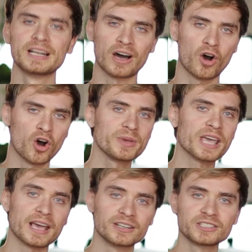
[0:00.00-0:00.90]
Now,
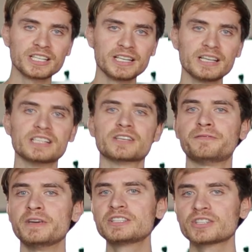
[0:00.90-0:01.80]
Homey Energy is a
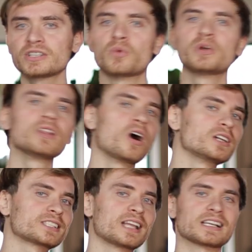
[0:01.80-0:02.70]
feature that we
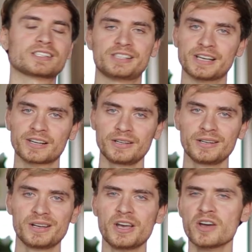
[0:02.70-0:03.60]
launched last year,